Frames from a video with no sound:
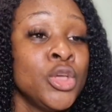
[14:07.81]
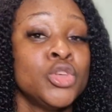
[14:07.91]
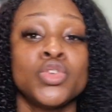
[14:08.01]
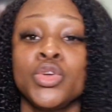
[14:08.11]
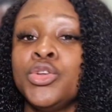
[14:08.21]

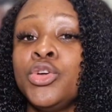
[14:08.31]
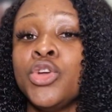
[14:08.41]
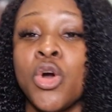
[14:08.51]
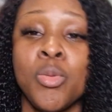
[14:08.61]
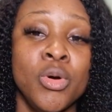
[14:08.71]
So you know
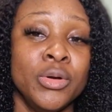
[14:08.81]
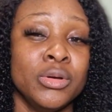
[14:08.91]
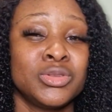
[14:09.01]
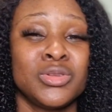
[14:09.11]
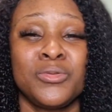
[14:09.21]
your
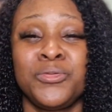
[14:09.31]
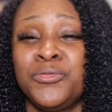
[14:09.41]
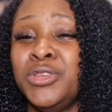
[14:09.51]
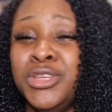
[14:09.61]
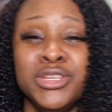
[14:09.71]
ogbono,
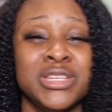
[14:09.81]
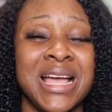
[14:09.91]
stockfish,